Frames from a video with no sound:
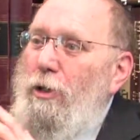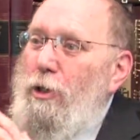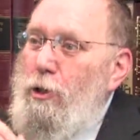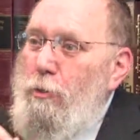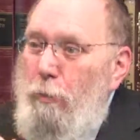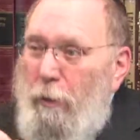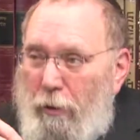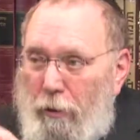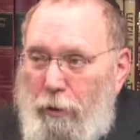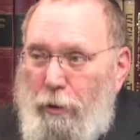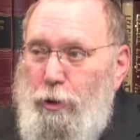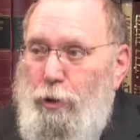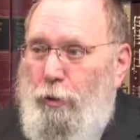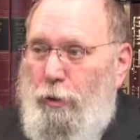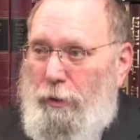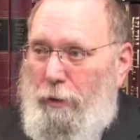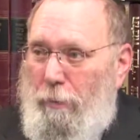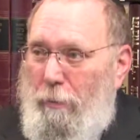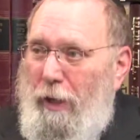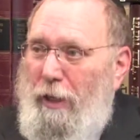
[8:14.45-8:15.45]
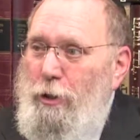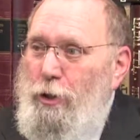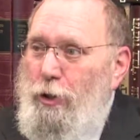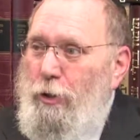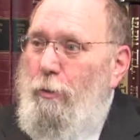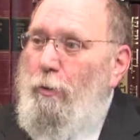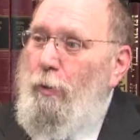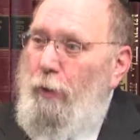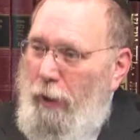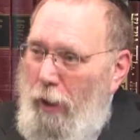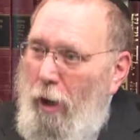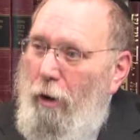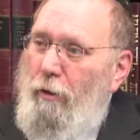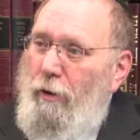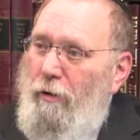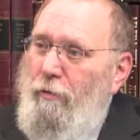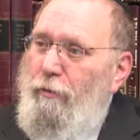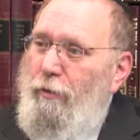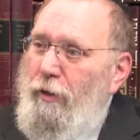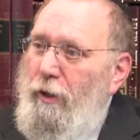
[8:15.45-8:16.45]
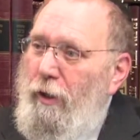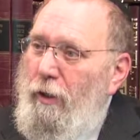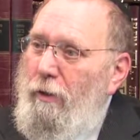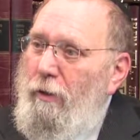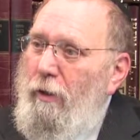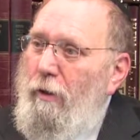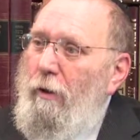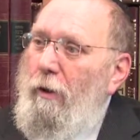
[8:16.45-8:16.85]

spiritual dimension. We are infinite.